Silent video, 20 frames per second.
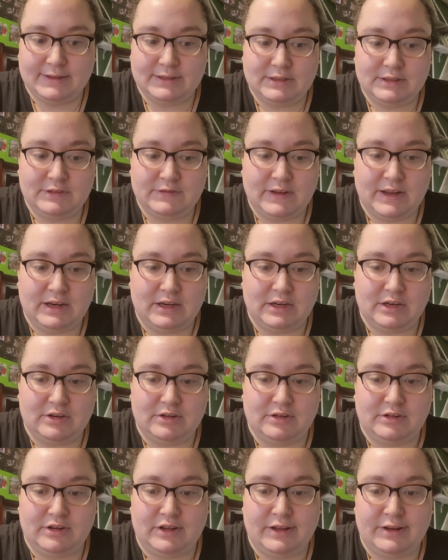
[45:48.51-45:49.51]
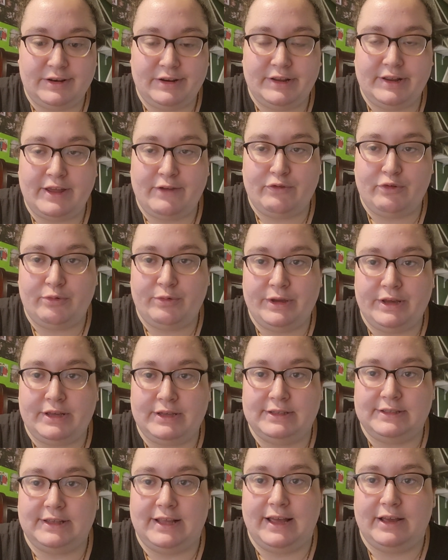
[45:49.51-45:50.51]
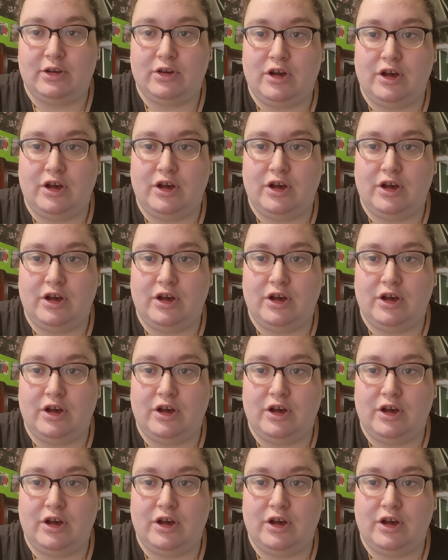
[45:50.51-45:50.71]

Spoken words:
it's fine, you know, not every week is like,